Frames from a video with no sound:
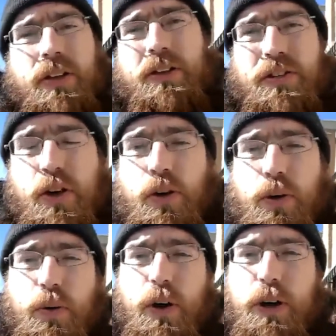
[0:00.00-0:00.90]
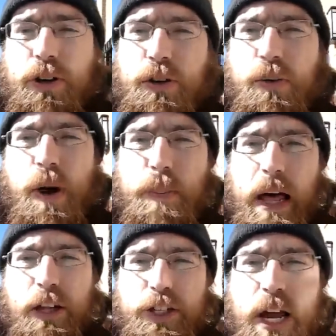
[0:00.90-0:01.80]
So I do
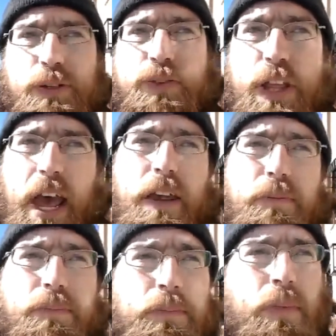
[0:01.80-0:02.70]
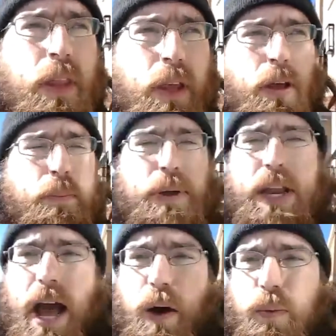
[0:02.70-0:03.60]
apologize for that, but
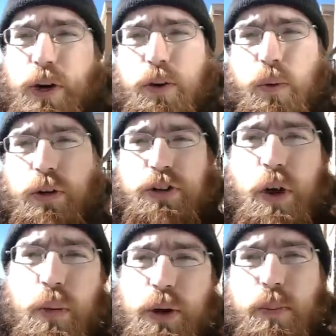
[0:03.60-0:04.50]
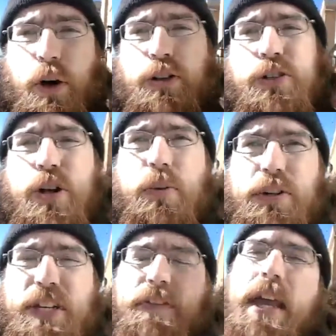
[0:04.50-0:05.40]
now we are going to go into Barnes and Noble
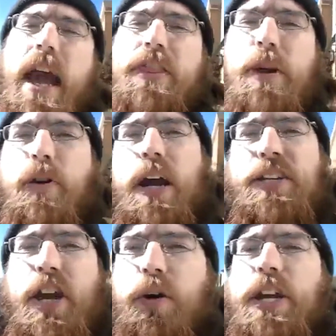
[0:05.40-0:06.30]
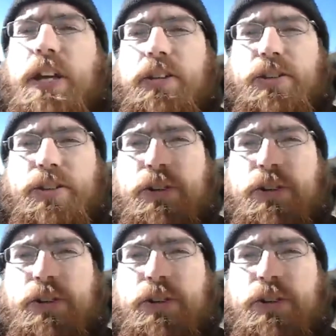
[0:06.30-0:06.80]
and see if they got them Criterions.